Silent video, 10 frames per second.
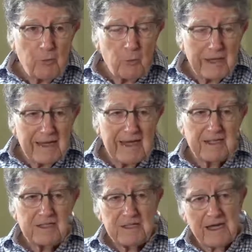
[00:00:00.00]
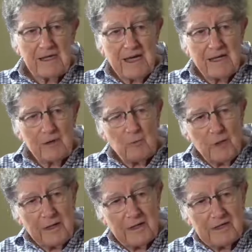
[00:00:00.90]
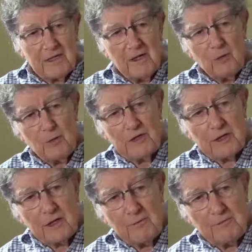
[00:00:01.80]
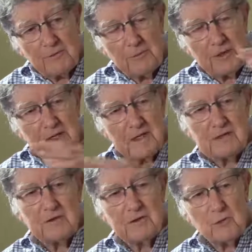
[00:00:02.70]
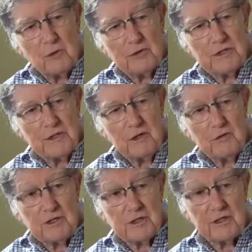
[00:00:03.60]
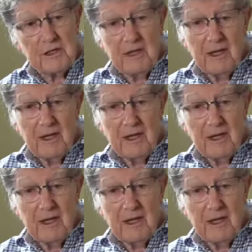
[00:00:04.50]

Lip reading: We get Santa Ana winds which come from the desert towards the ocean.